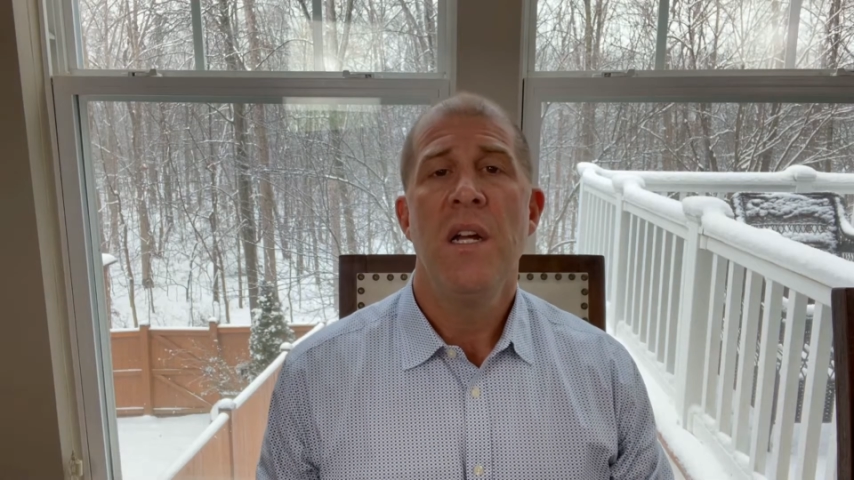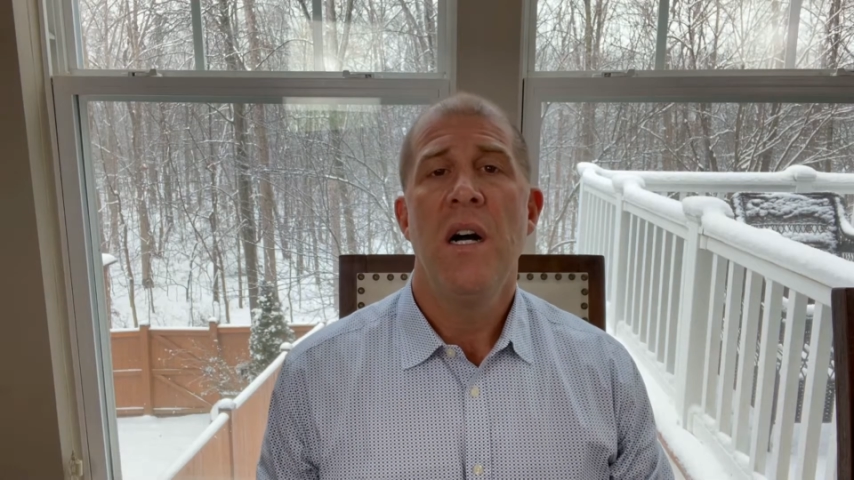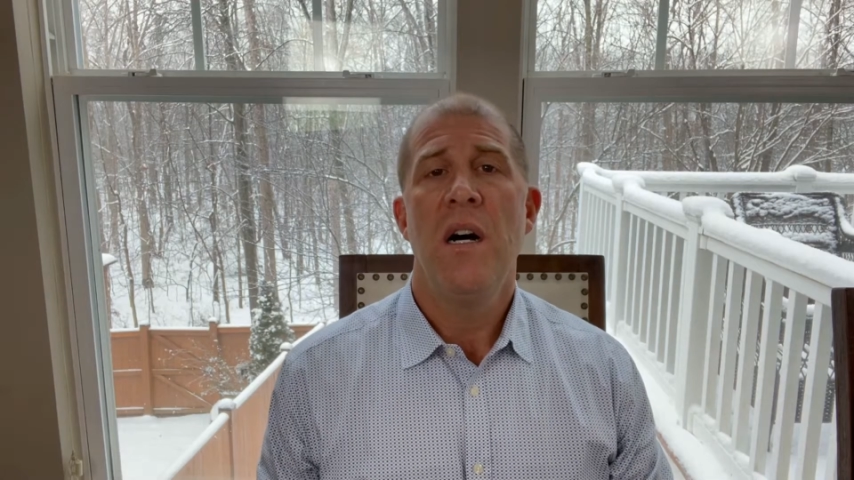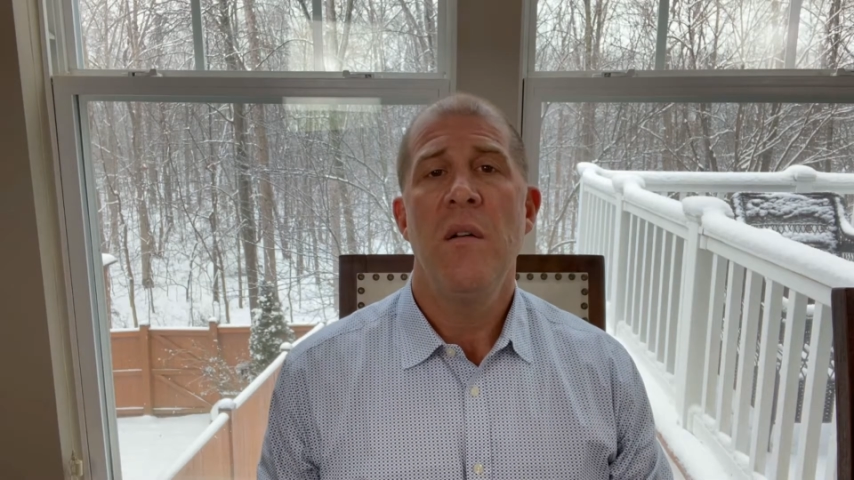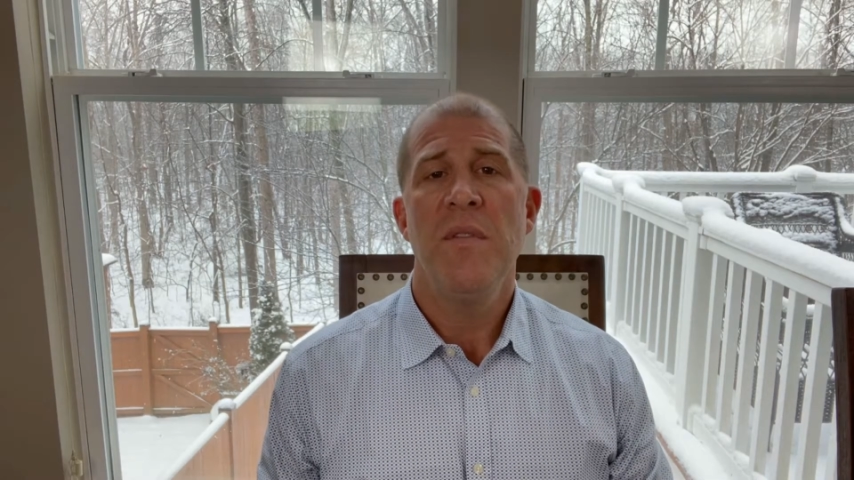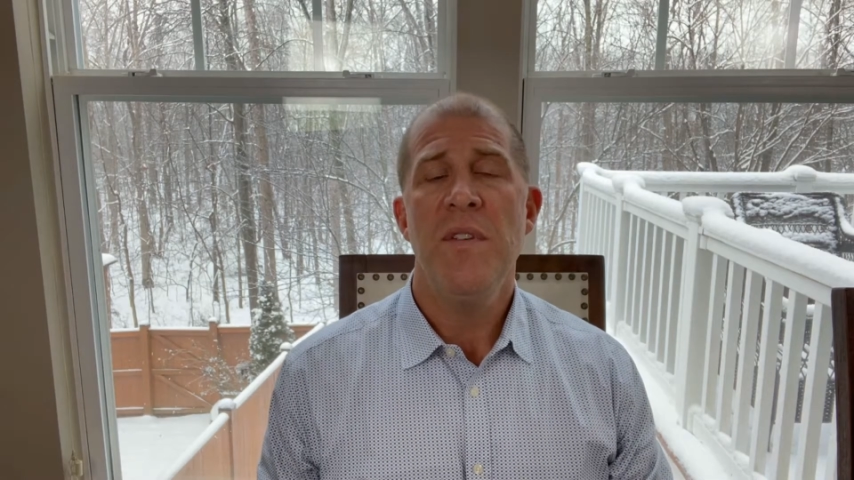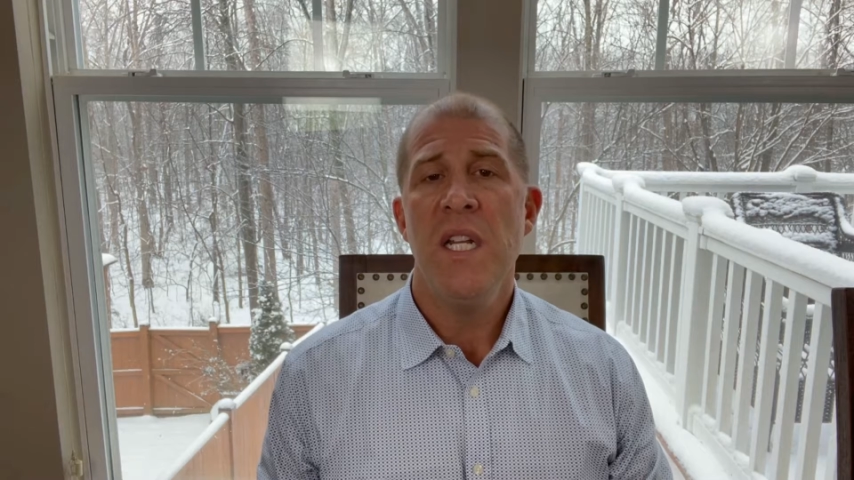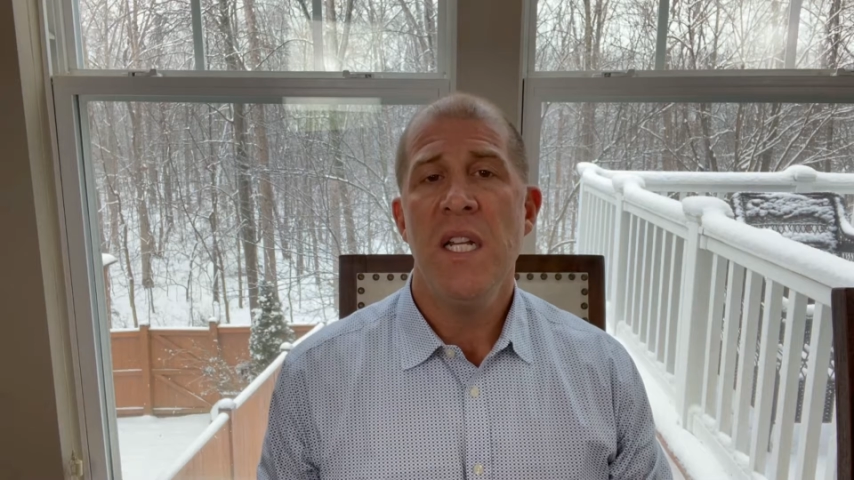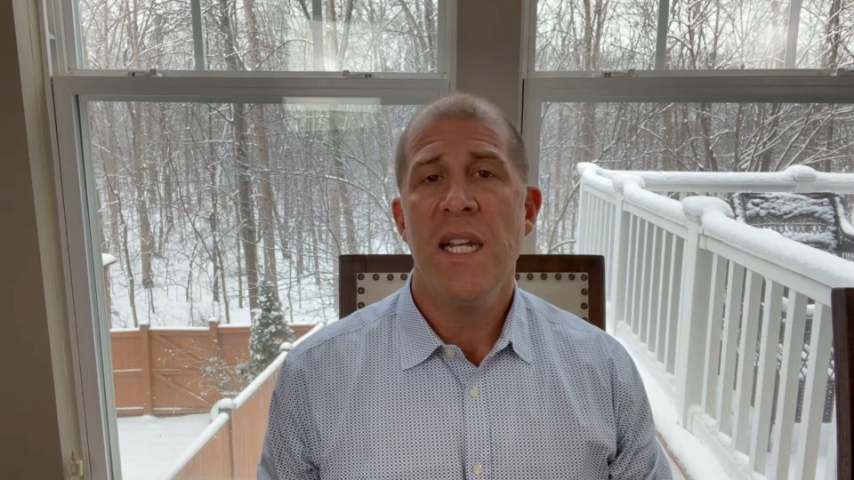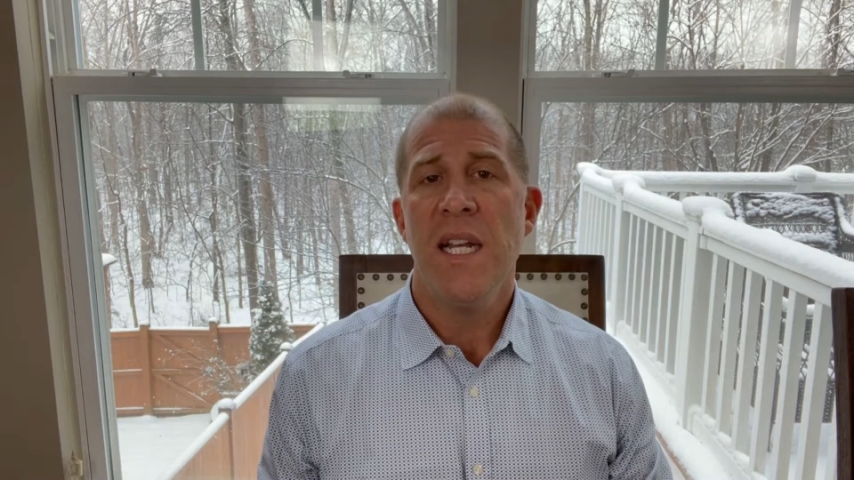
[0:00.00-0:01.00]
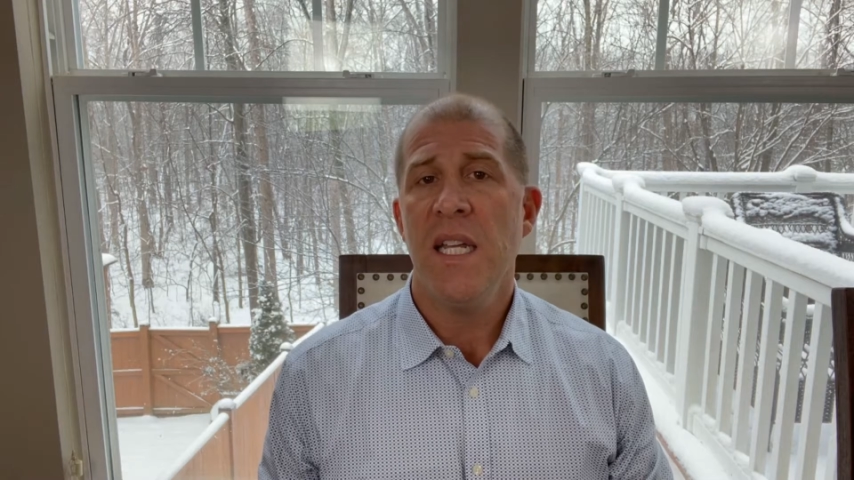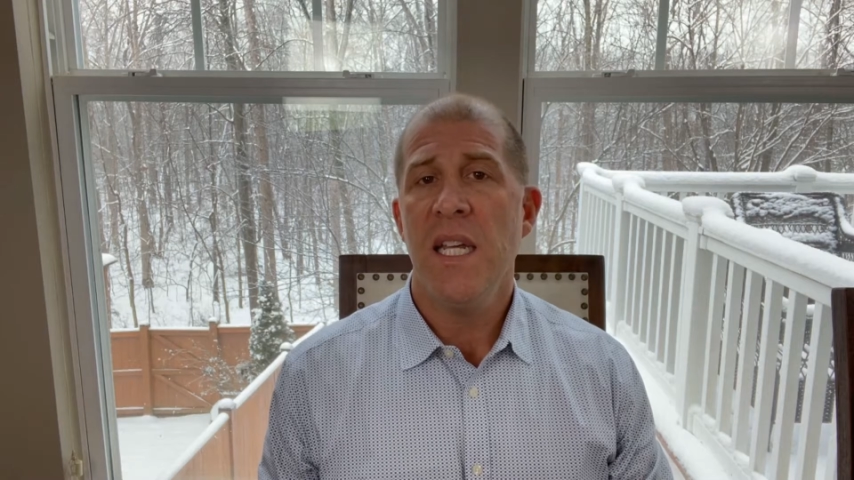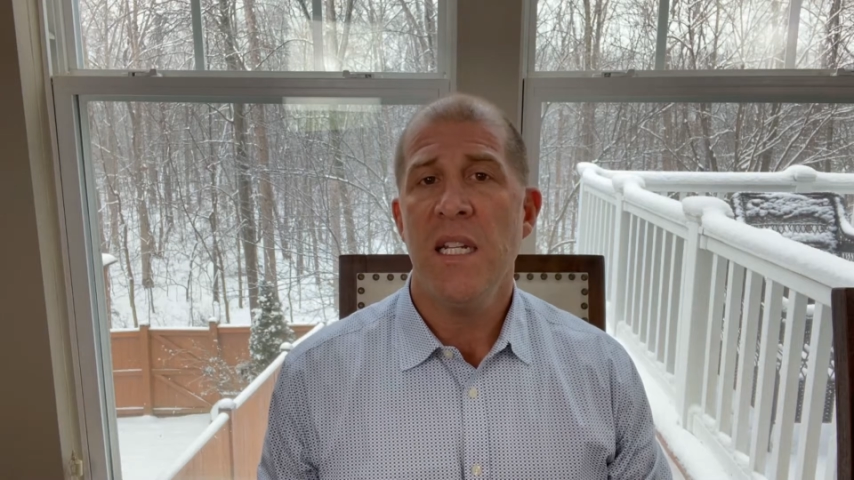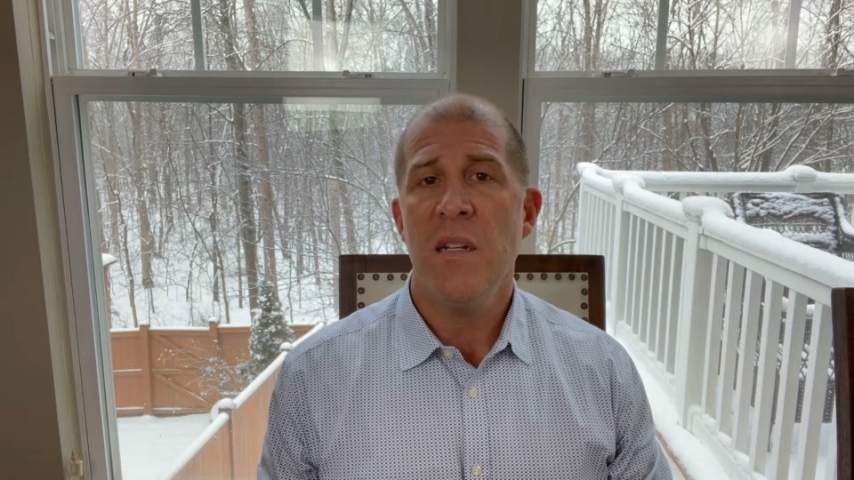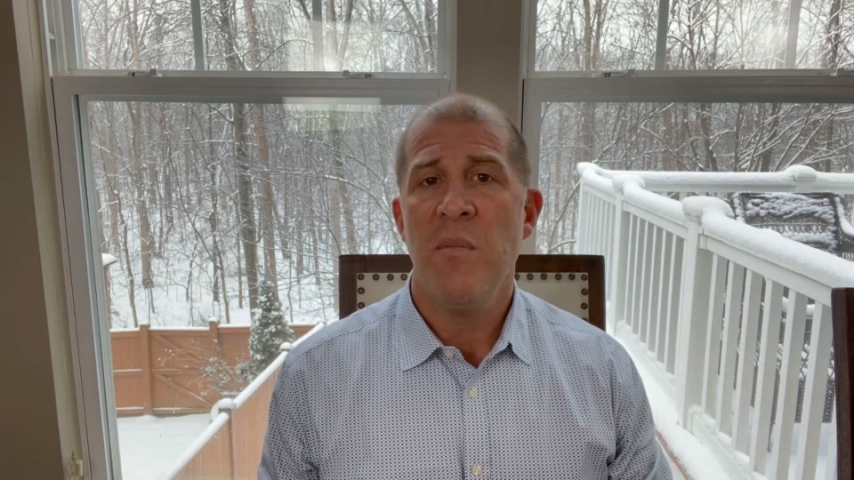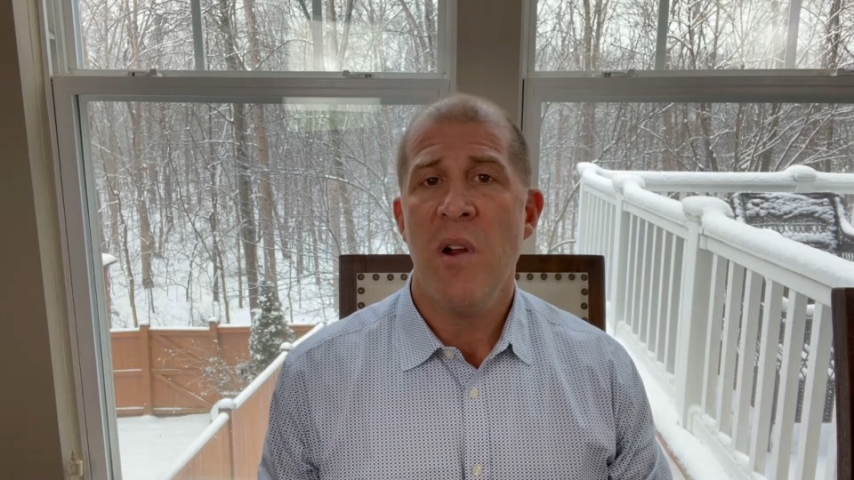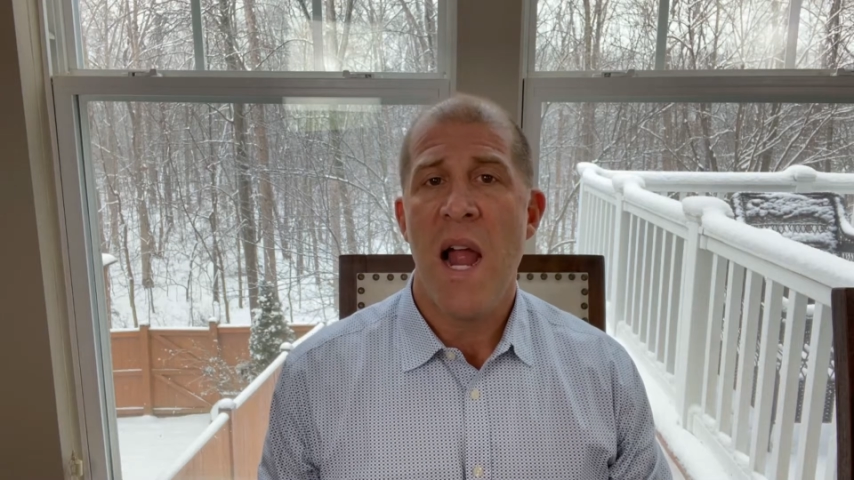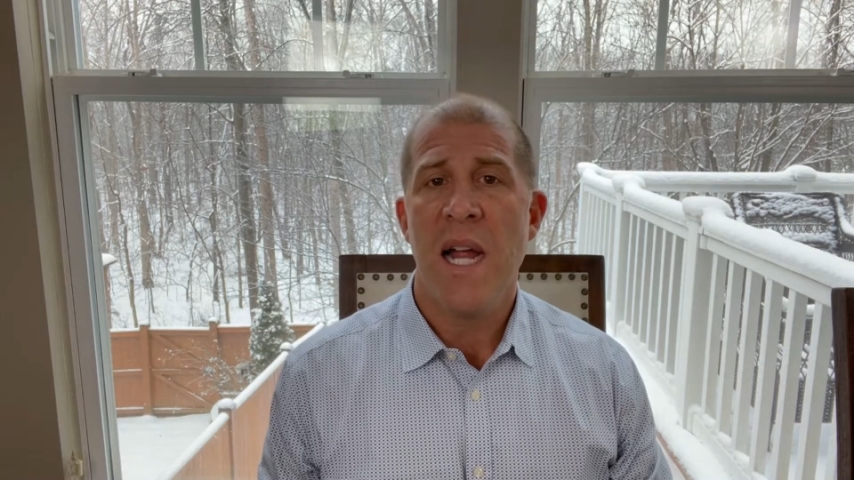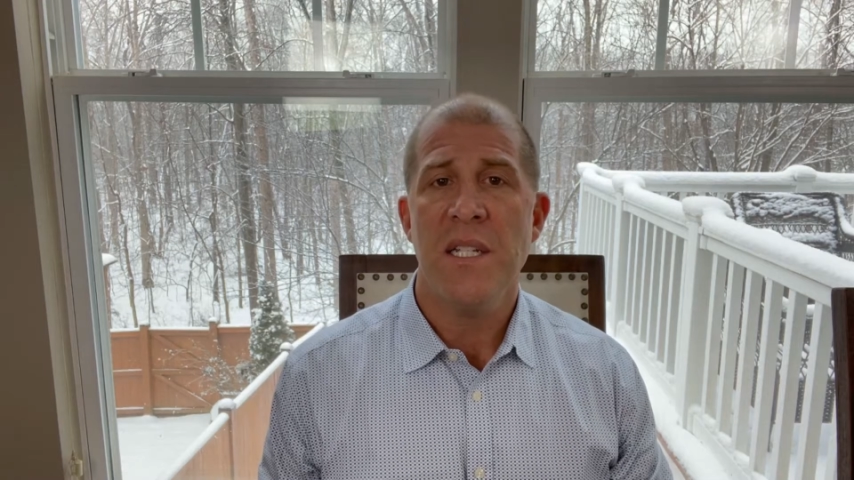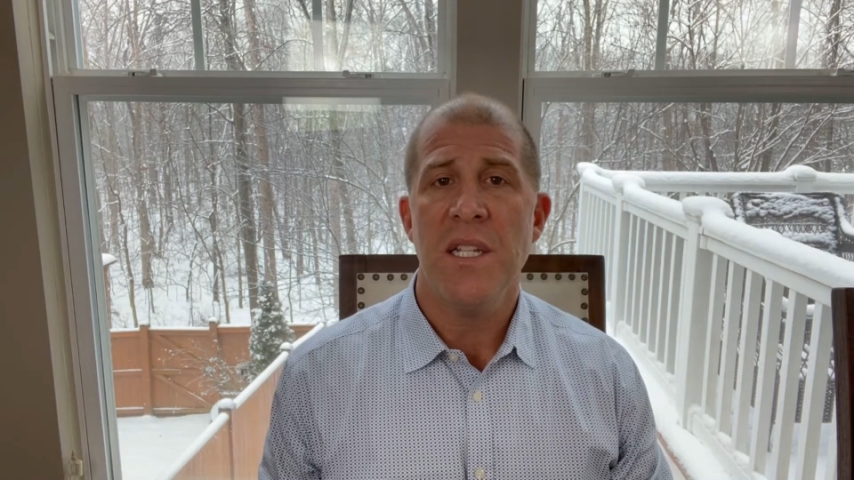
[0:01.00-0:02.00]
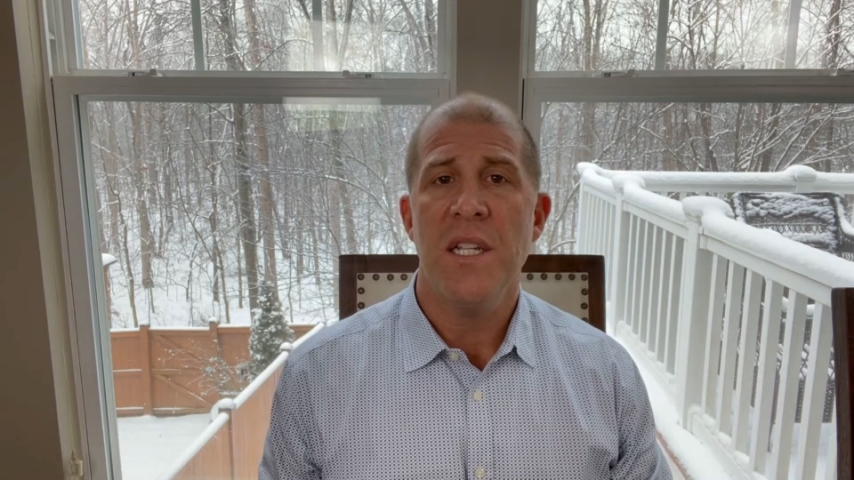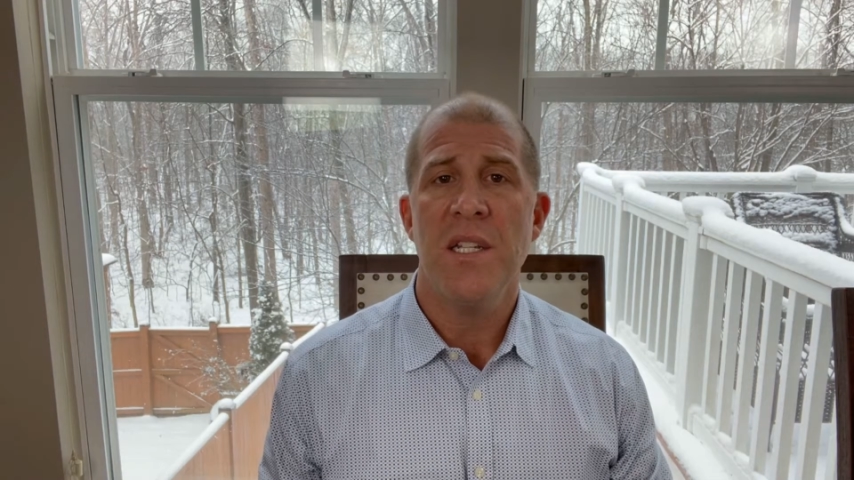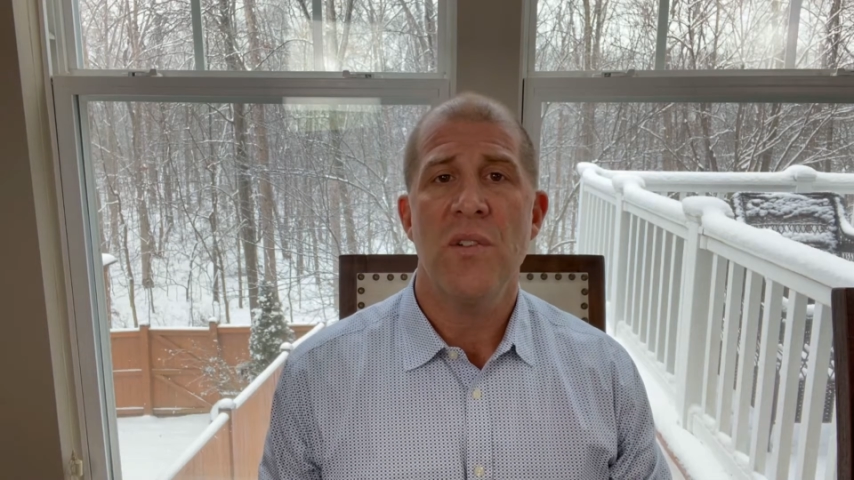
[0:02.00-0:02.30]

If you need to get a kid to practice